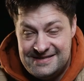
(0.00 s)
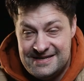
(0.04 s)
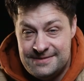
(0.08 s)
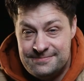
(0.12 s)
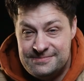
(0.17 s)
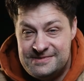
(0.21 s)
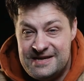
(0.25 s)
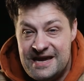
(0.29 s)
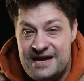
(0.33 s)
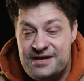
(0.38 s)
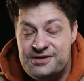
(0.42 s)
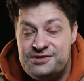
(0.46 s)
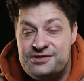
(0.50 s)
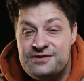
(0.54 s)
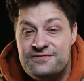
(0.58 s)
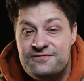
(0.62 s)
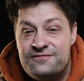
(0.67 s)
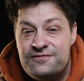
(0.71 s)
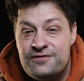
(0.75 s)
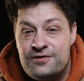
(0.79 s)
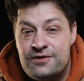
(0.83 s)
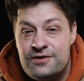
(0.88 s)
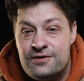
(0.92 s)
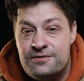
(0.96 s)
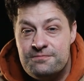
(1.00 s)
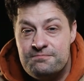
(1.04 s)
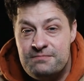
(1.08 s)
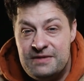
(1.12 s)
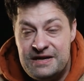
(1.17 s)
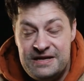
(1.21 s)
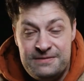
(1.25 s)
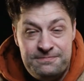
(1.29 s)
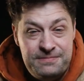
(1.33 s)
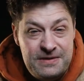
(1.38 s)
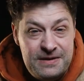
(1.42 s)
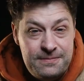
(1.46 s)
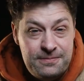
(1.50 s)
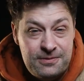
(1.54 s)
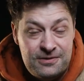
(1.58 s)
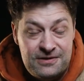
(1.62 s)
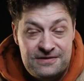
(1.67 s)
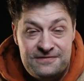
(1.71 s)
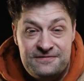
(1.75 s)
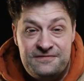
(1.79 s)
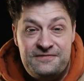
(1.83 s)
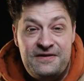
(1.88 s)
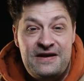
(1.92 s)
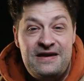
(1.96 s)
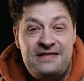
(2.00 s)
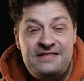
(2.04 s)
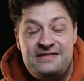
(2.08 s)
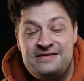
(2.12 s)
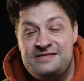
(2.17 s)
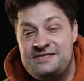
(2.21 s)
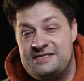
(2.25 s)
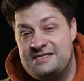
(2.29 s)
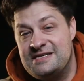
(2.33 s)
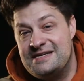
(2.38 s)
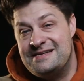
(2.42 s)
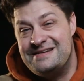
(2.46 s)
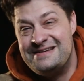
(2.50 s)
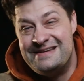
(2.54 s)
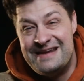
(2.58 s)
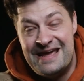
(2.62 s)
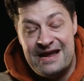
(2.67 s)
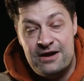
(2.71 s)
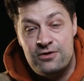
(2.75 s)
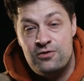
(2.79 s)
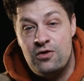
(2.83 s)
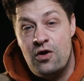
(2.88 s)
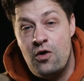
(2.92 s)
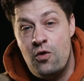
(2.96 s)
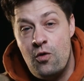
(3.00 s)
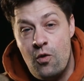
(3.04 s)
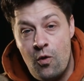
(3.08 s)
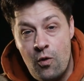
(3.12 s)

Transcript: Temptation for many people in faith is to narrow